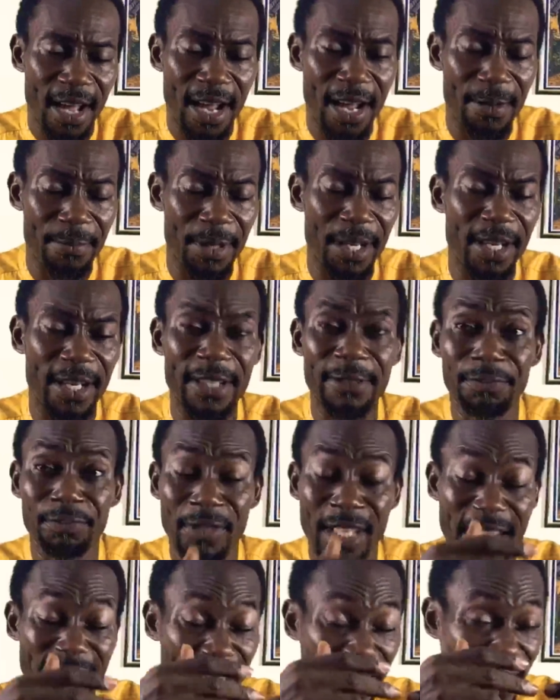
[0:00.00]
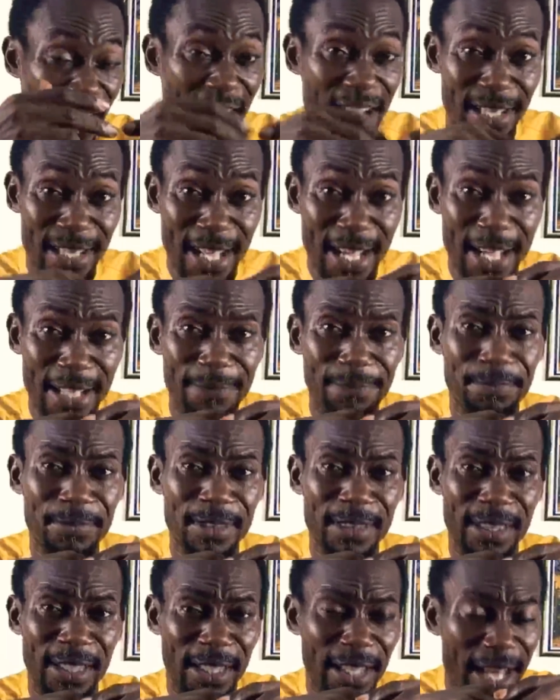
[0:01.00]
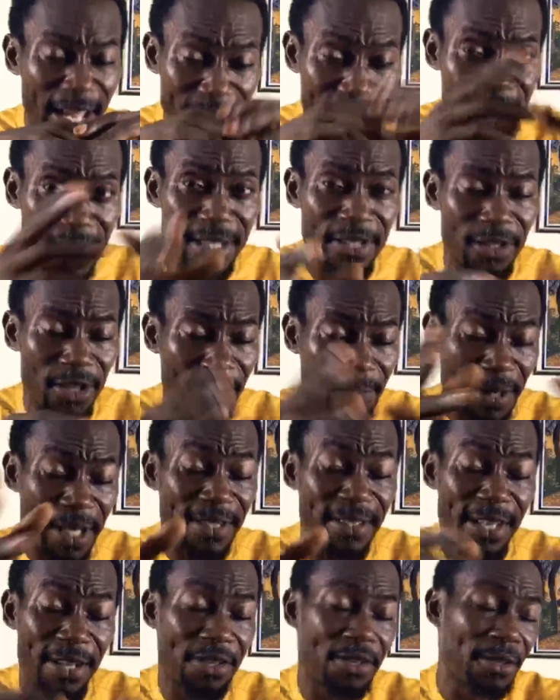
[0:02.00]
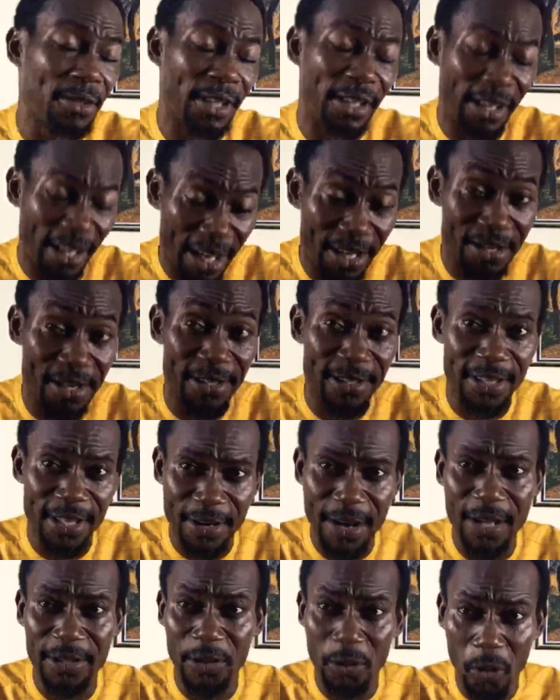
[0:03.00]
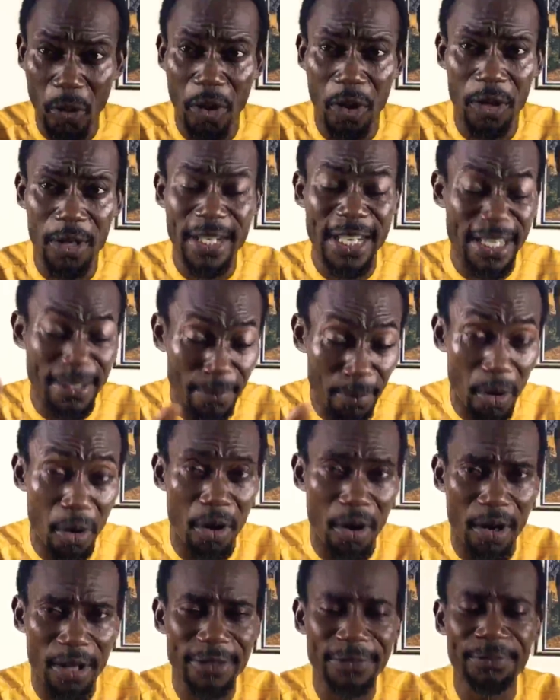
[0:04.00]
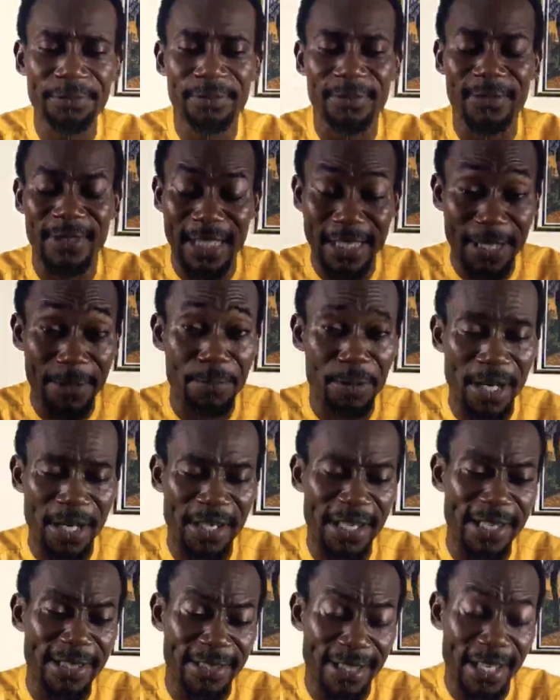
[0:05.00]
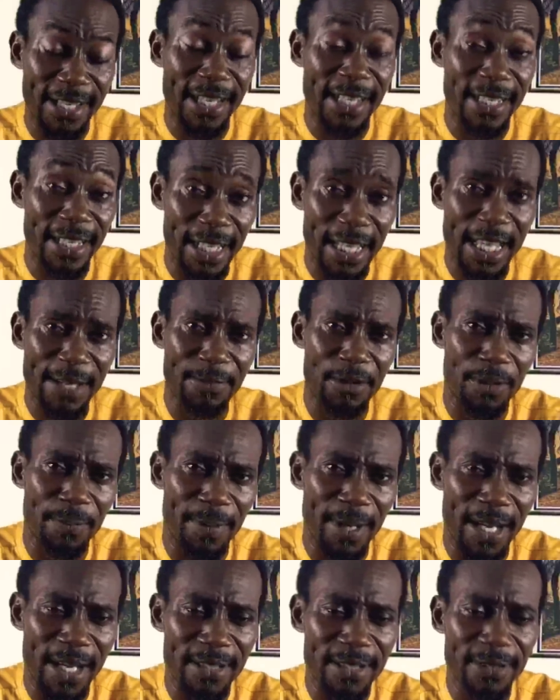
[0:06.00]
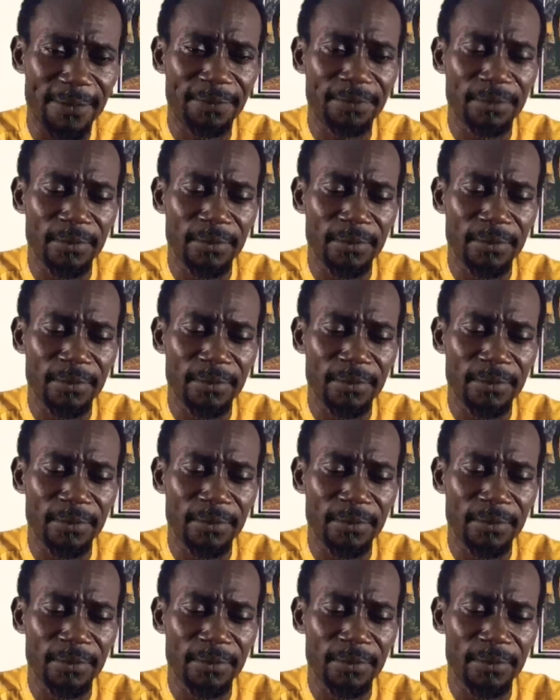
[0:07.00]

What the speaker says: I mean, in other elections or presidential elections around the world and more that he predicted and they came to pass.